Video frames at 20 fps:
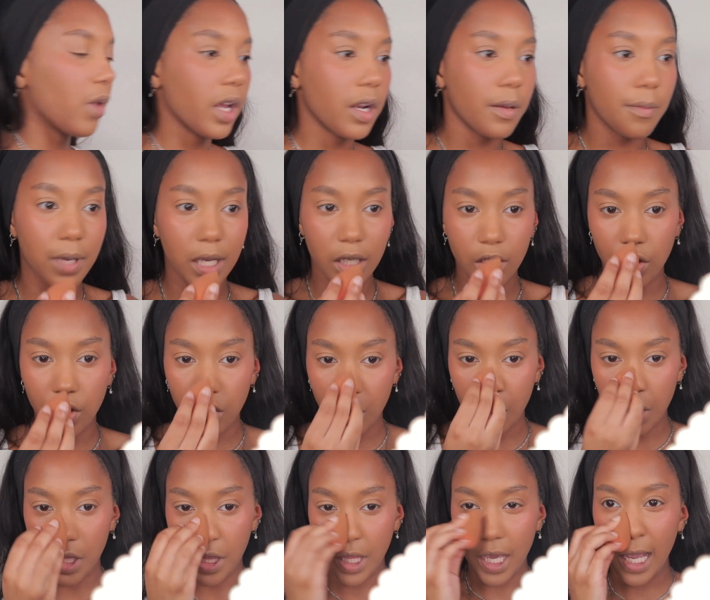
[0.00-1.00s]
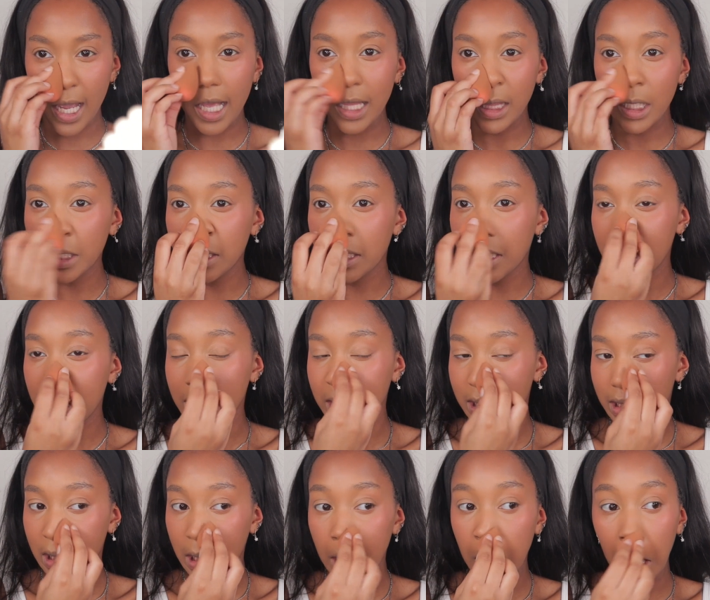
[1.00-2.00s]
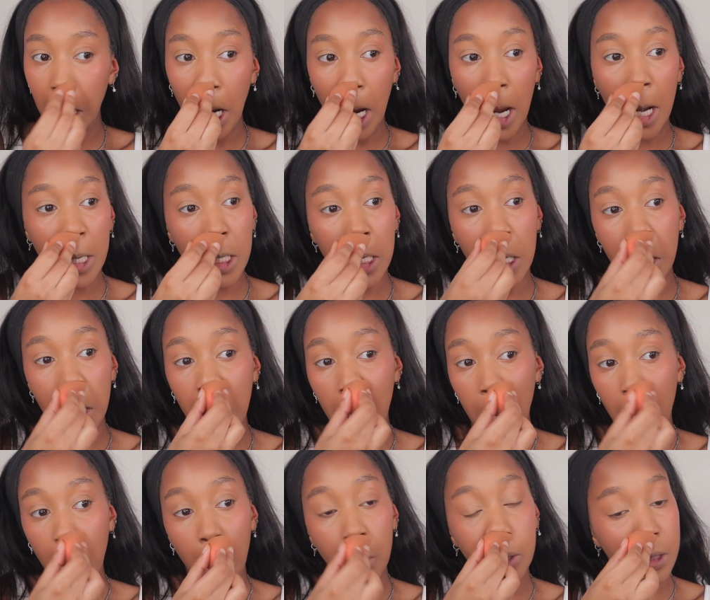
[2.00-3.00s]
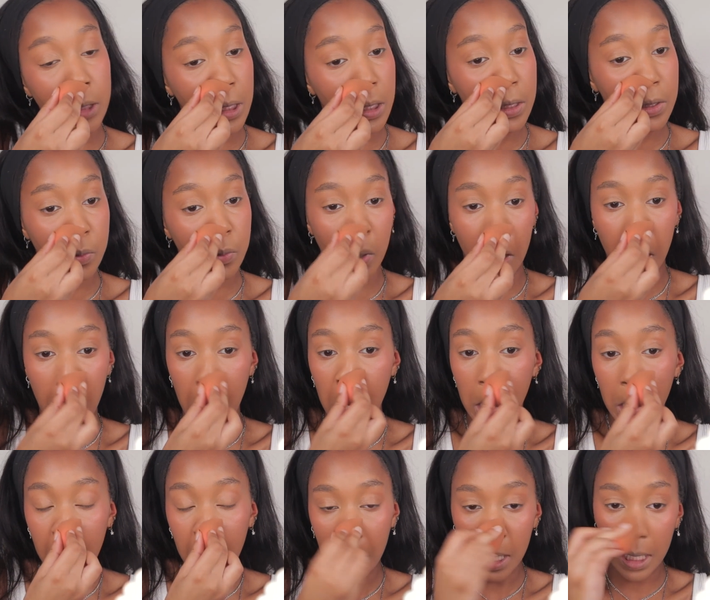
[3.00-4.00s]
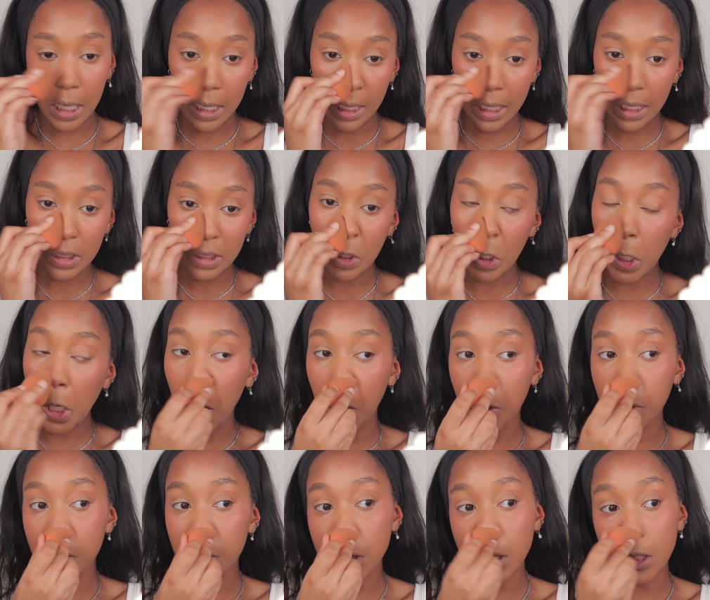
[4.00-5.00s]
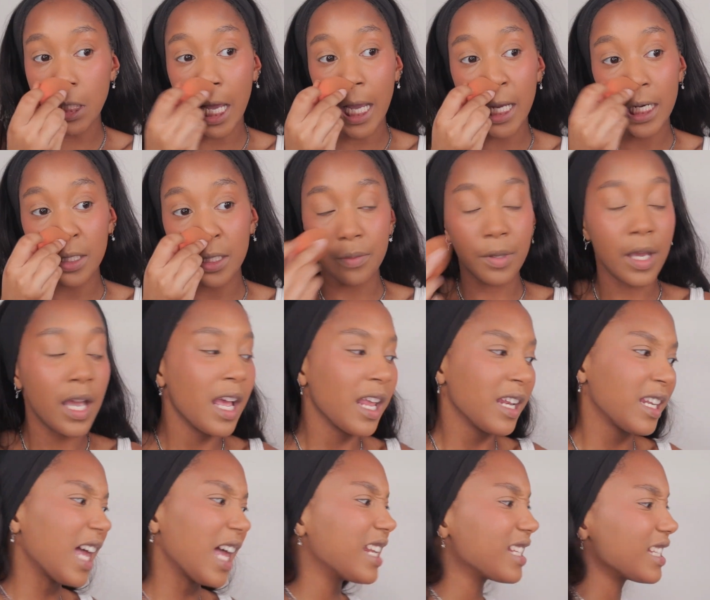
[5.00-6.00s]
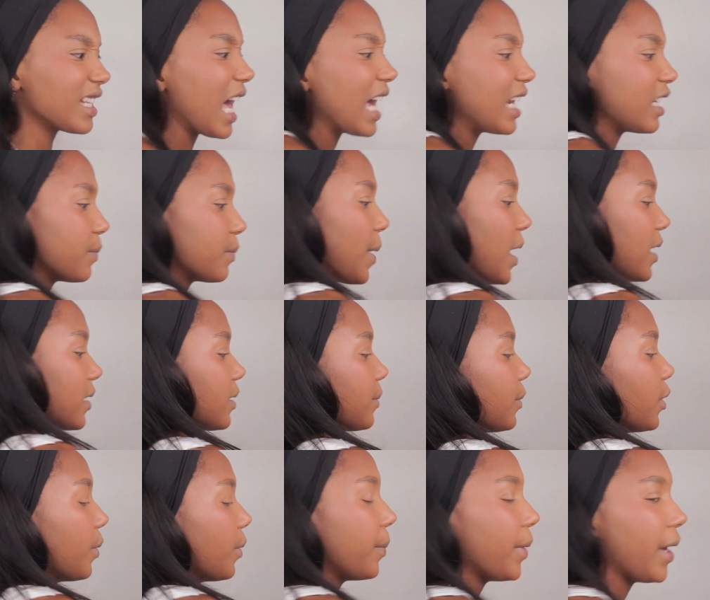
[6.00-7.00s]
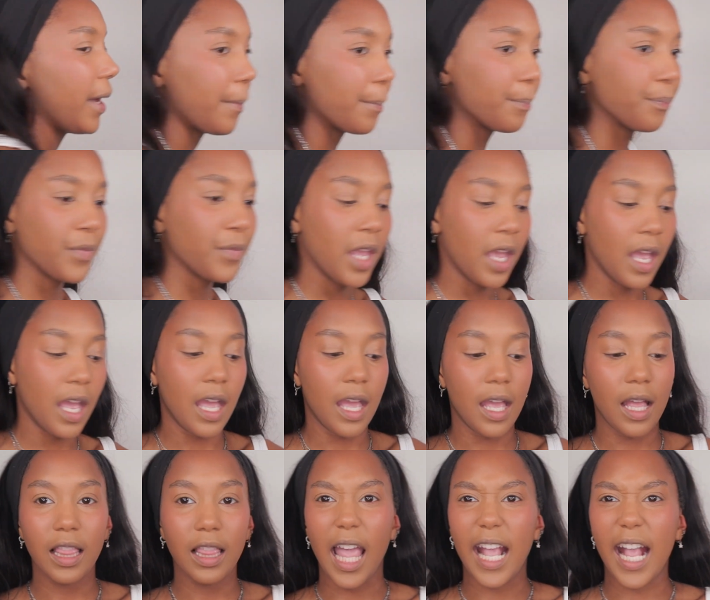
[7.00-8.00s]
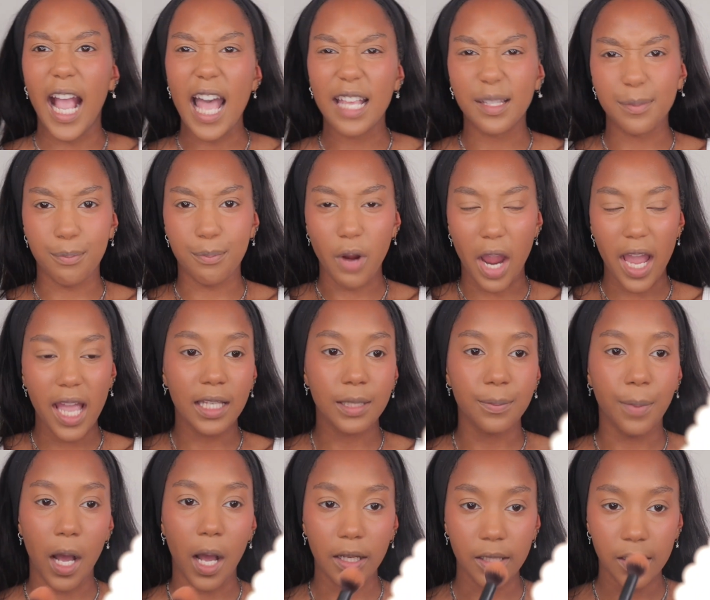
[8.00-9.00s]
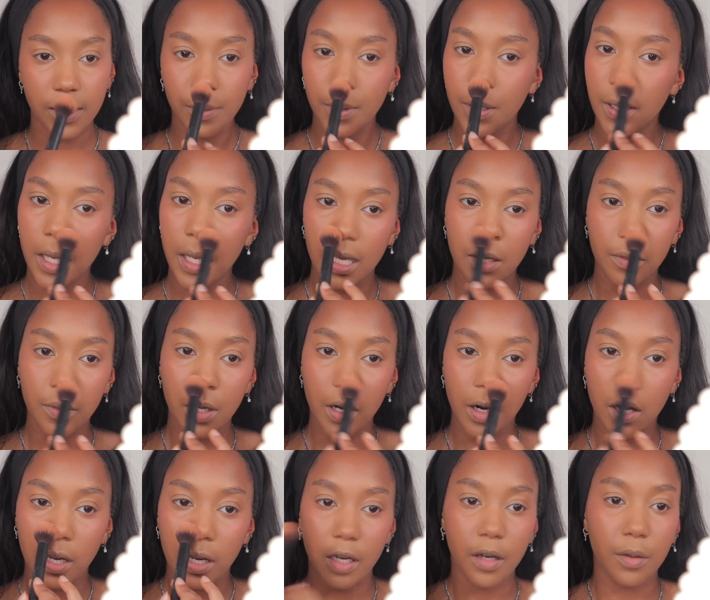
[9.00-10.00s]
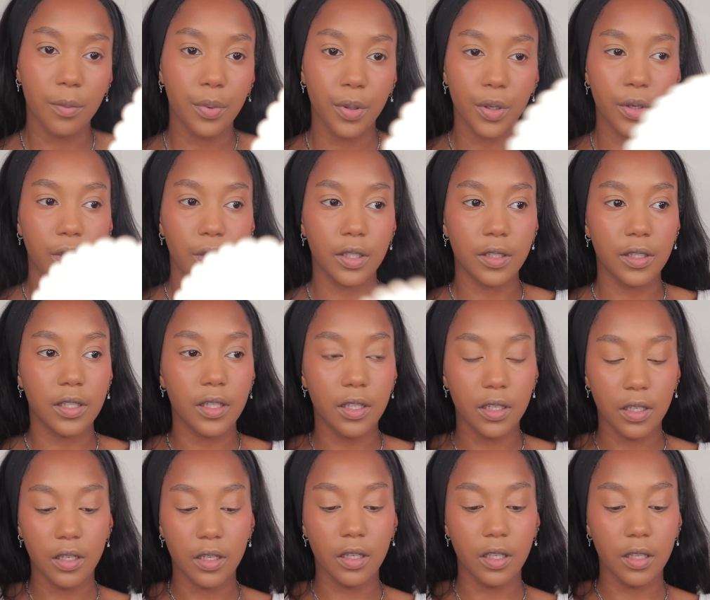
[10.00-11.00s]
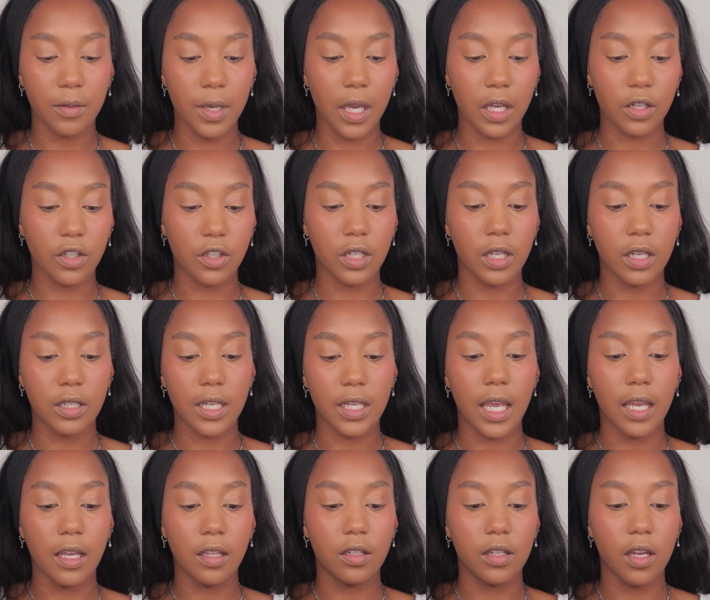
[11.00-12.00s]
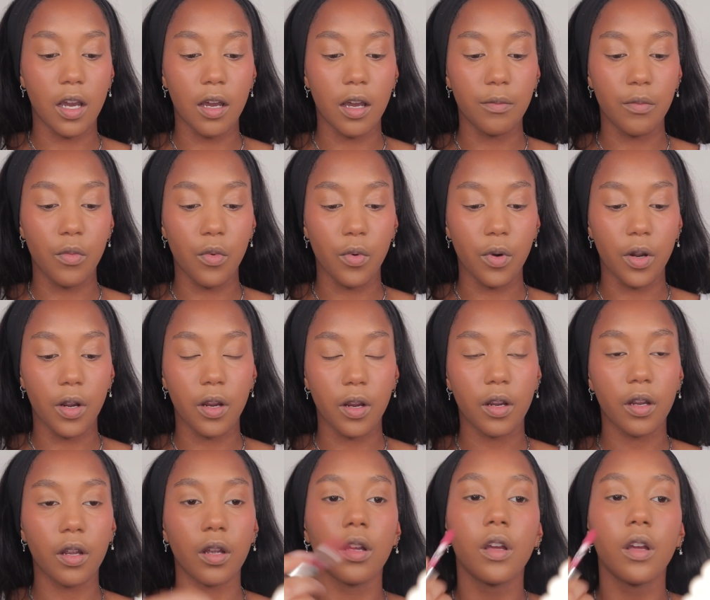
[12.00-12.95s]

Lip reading: want to make sure that there's concealer on your nose as well. Kind of get your nose as light as, not as light as possible, but like as bright as possible. And we are gonna put, let me actually take a dot more.